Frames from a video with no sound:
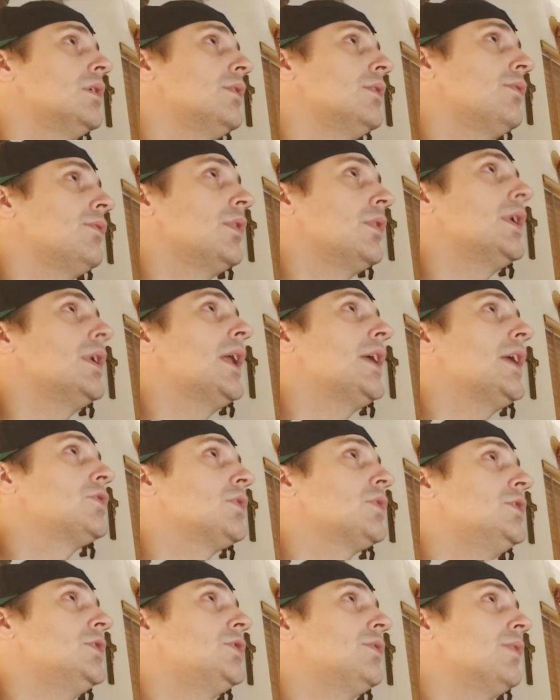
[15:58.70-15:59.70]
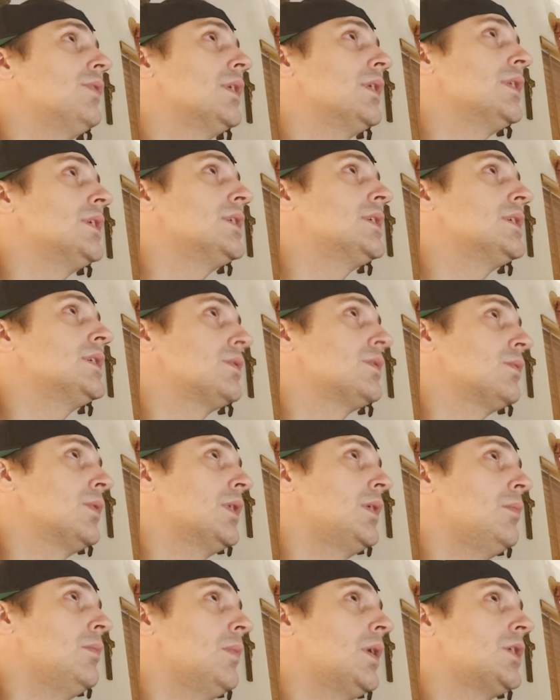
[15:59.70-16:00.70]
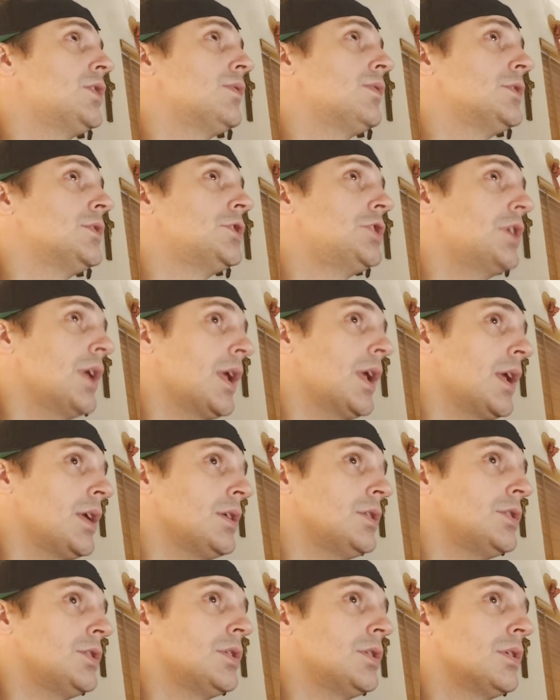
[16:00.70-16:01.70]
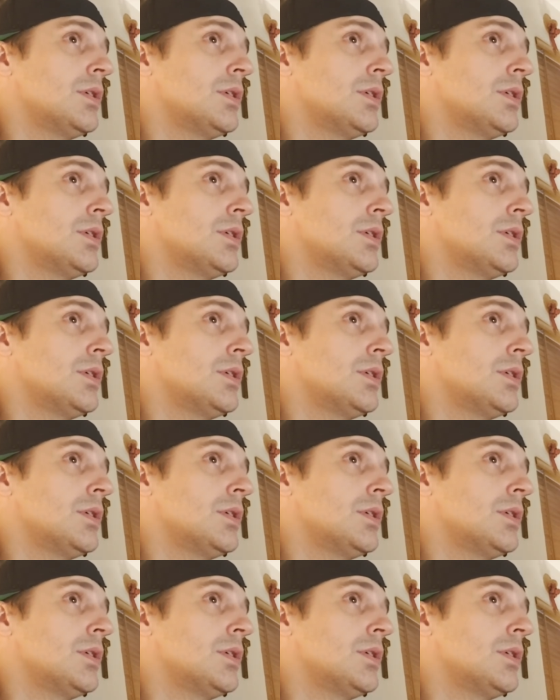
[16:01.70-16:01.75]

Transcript: for a natural introvert, this isn't really much of a change.